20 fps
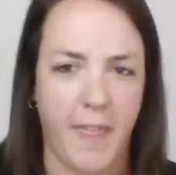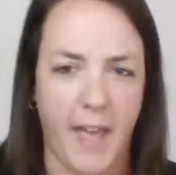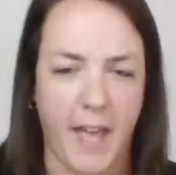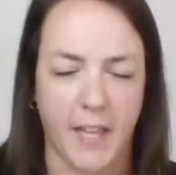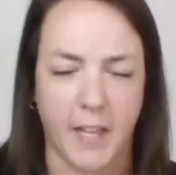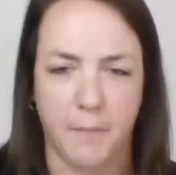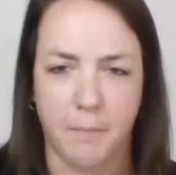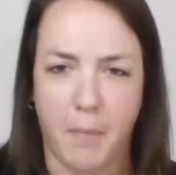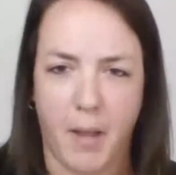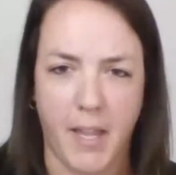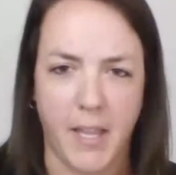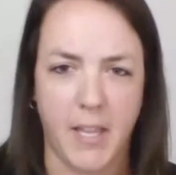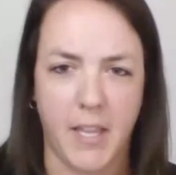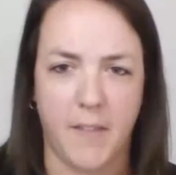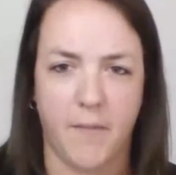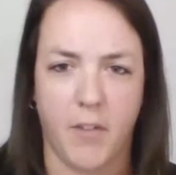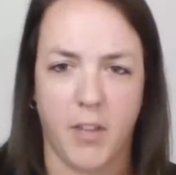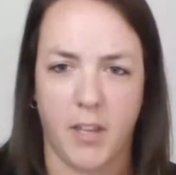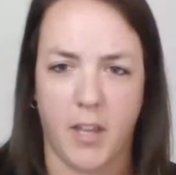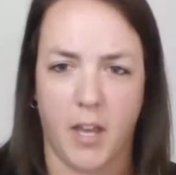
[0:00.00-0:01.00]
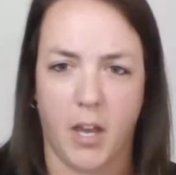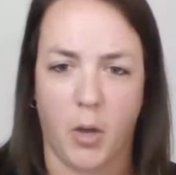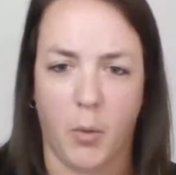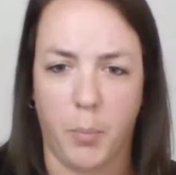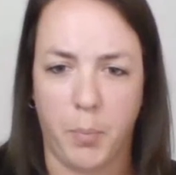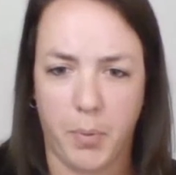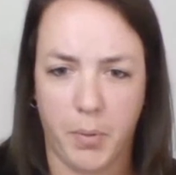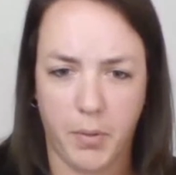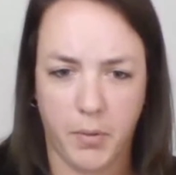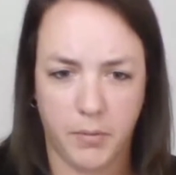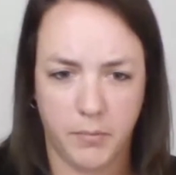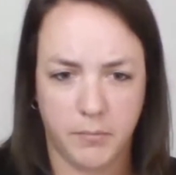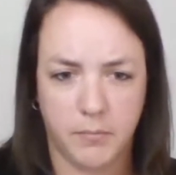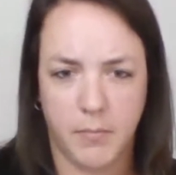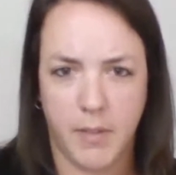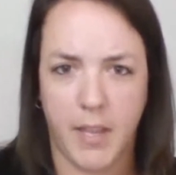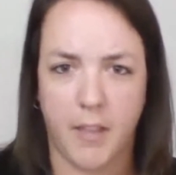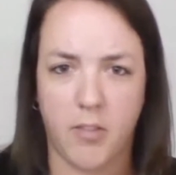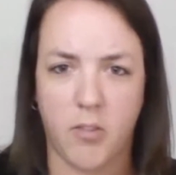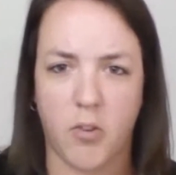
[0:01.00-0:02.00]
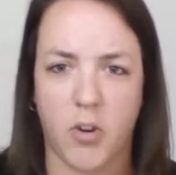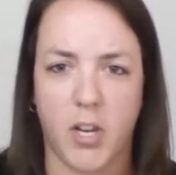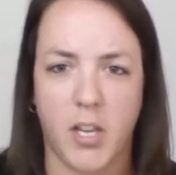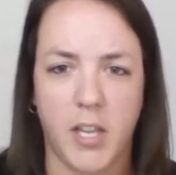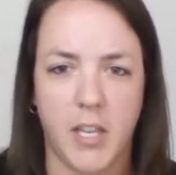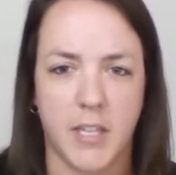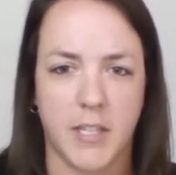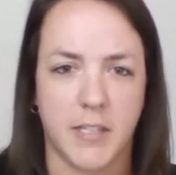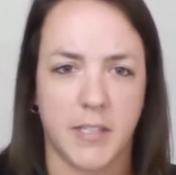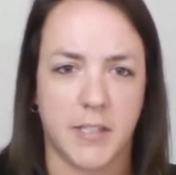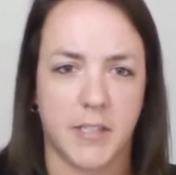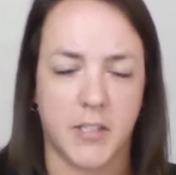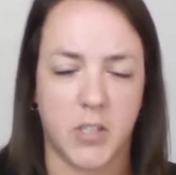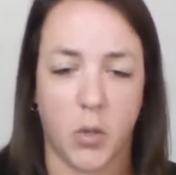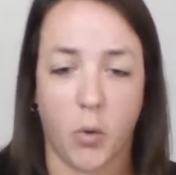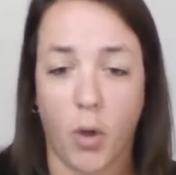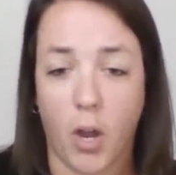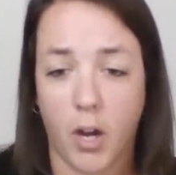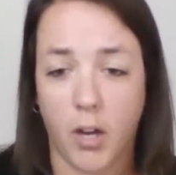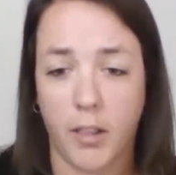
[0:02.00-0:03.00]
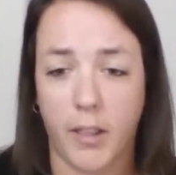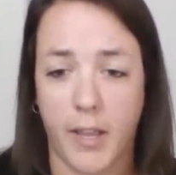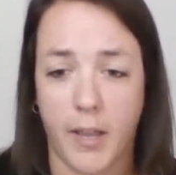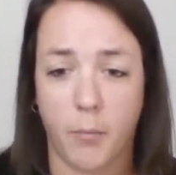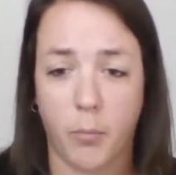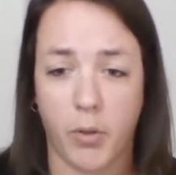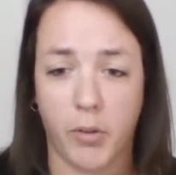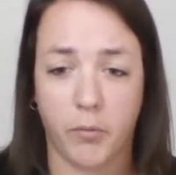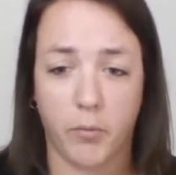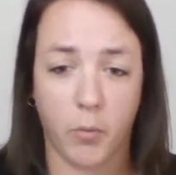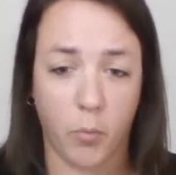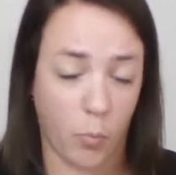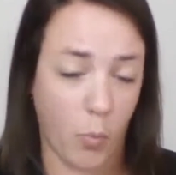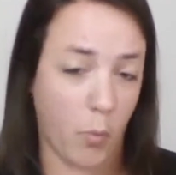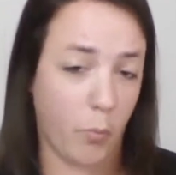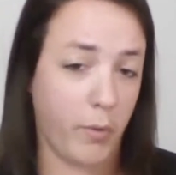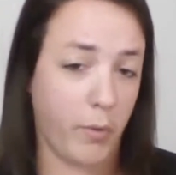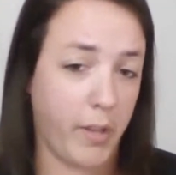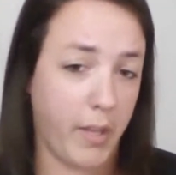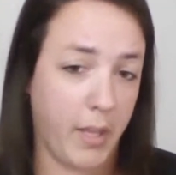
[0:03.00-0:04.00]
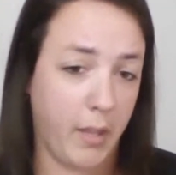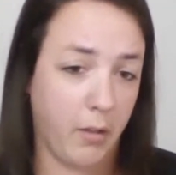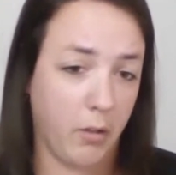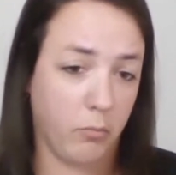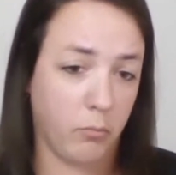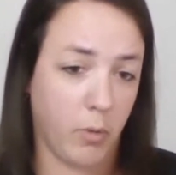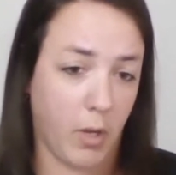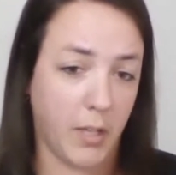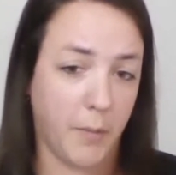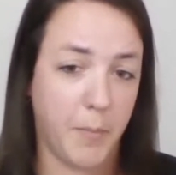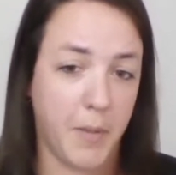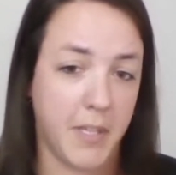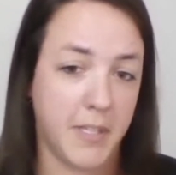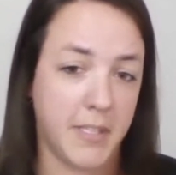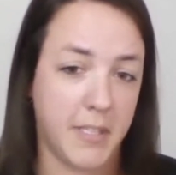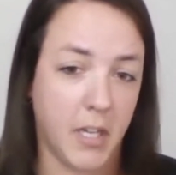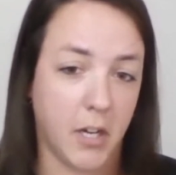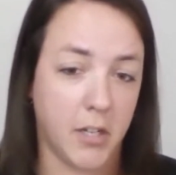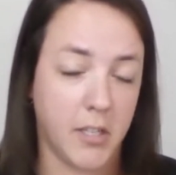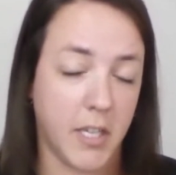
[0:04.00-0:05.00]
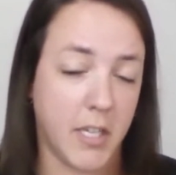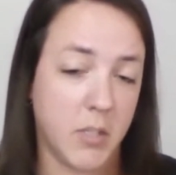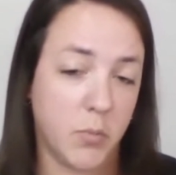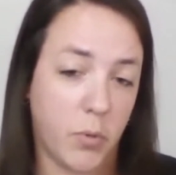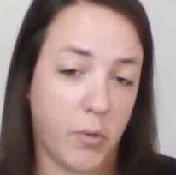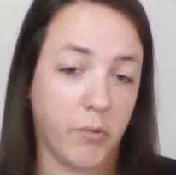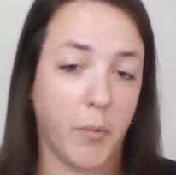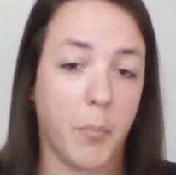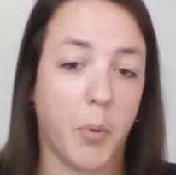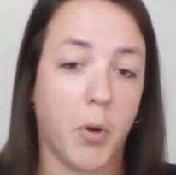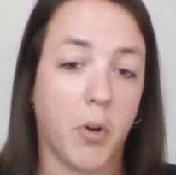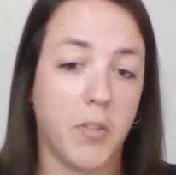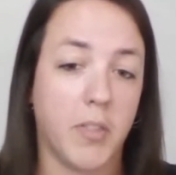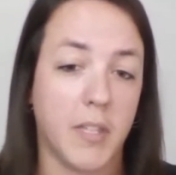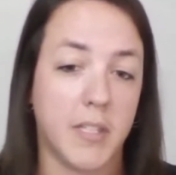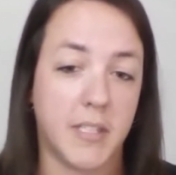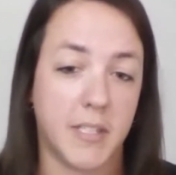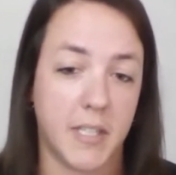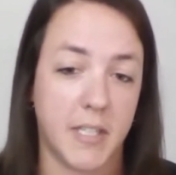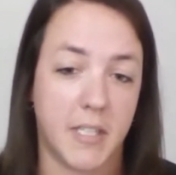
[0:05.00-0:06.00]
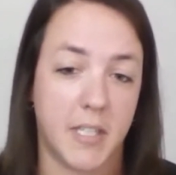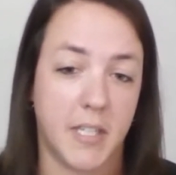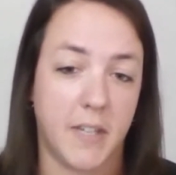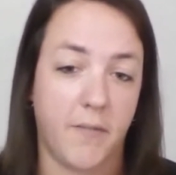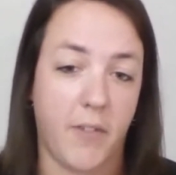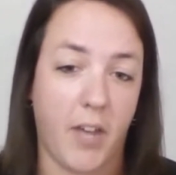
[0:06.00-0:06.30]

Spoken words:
that and might even help answer it is, so our lab, when we run a PCR test, we report the CT